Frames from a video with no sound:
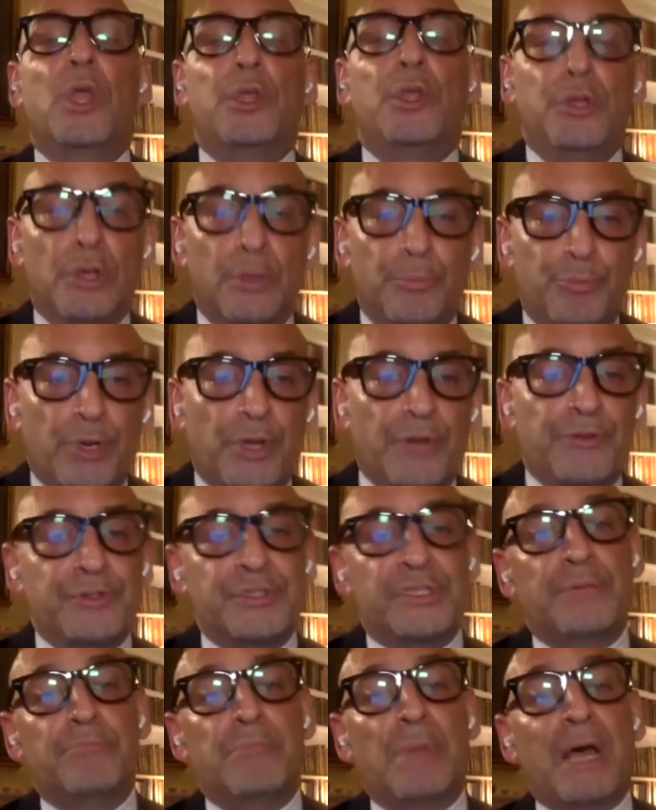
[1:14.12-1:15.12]
your
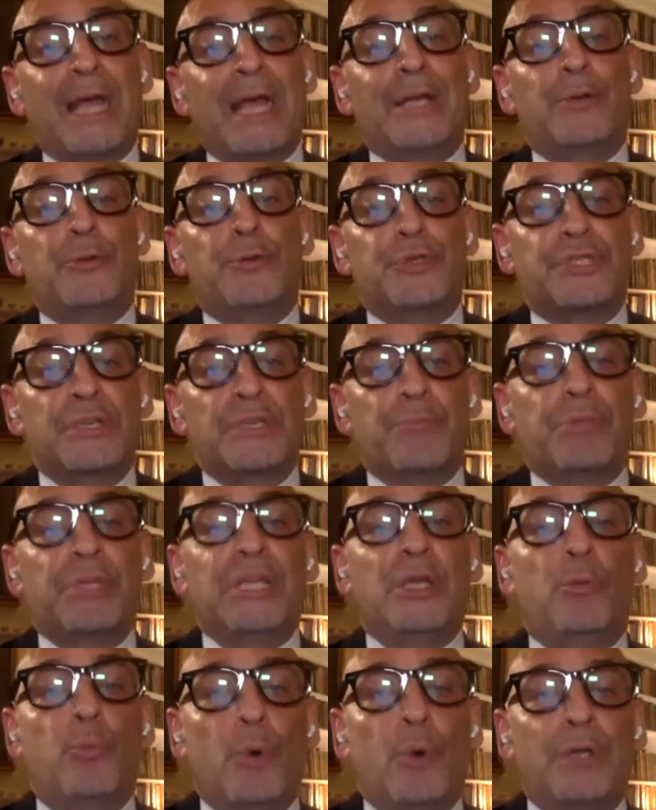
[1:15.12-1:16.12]
brothers and mine, who
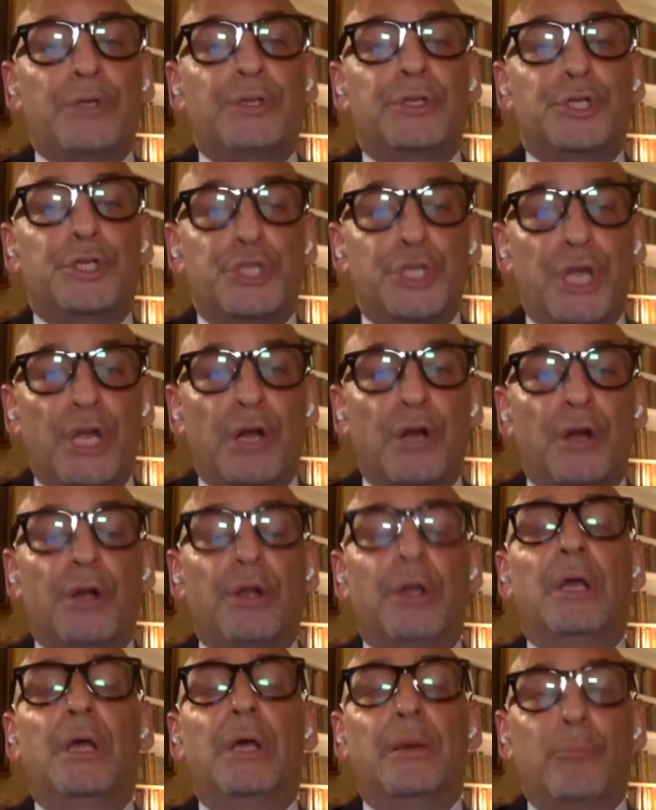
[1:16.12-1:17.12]
simply want to share
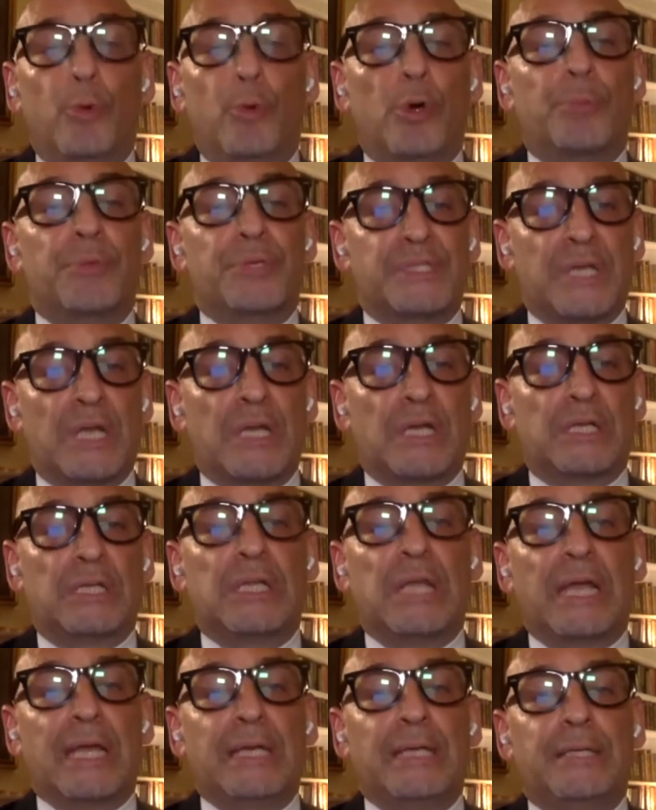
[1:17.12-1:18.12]
more Masonic
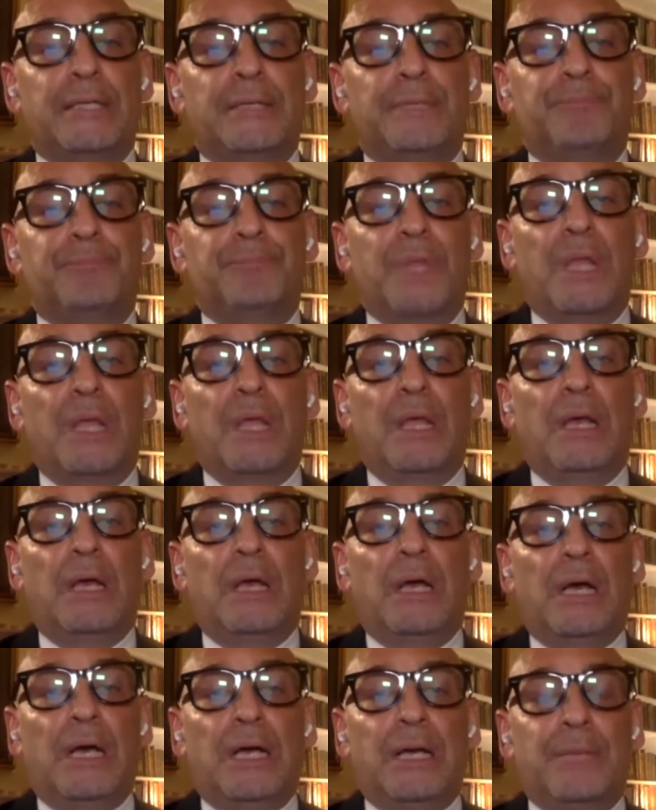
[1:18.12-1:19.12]
light.
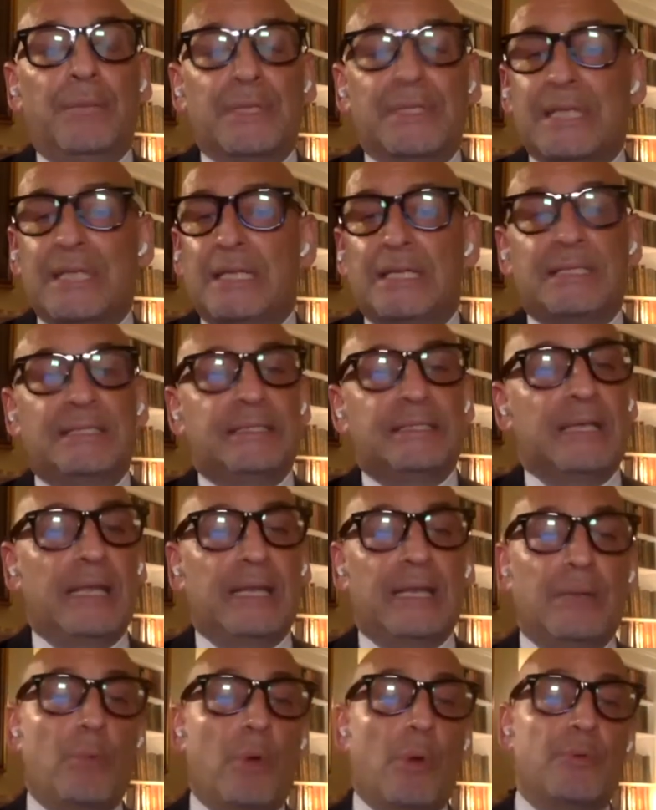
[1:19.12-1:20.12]
As I
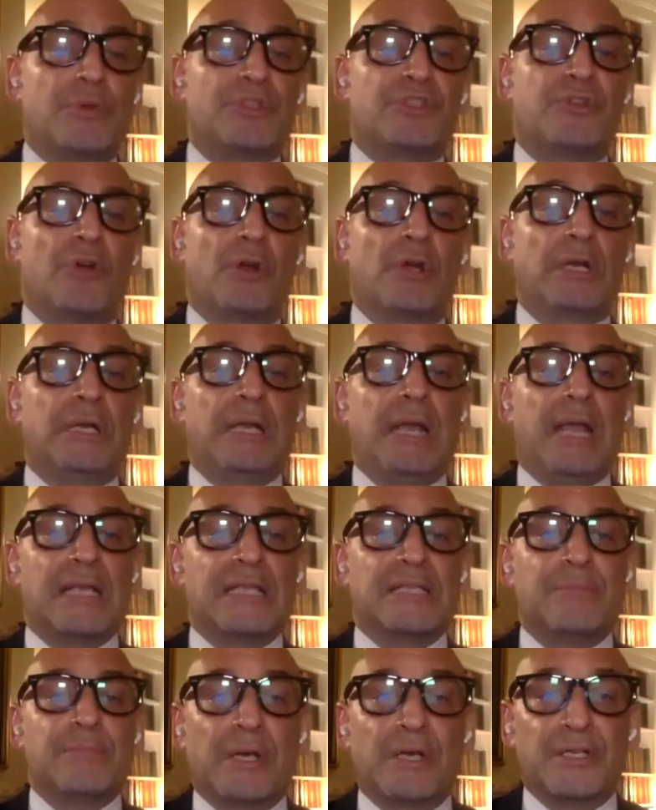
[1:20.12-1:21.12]
indicated, what was started
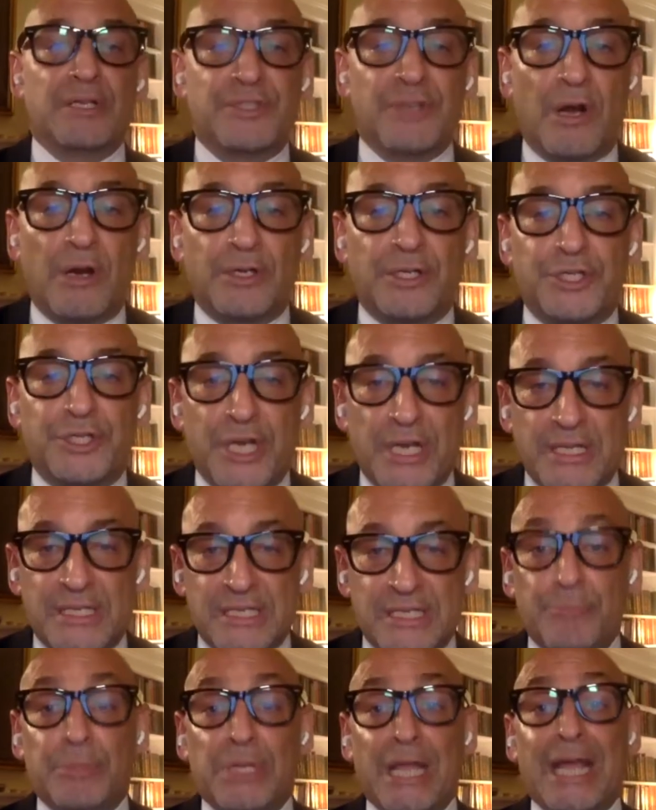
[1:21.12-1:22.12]
as my desire to shed
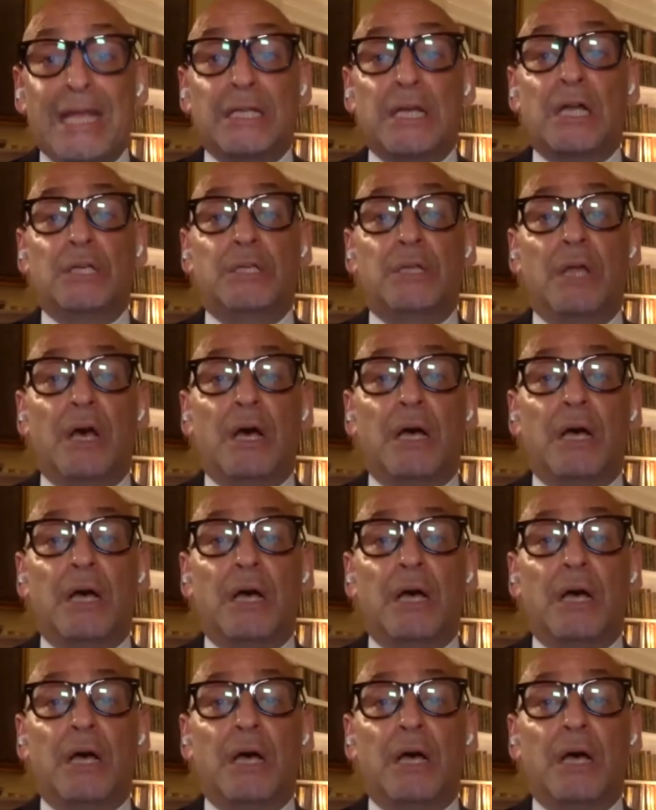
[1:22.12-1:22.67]
some light on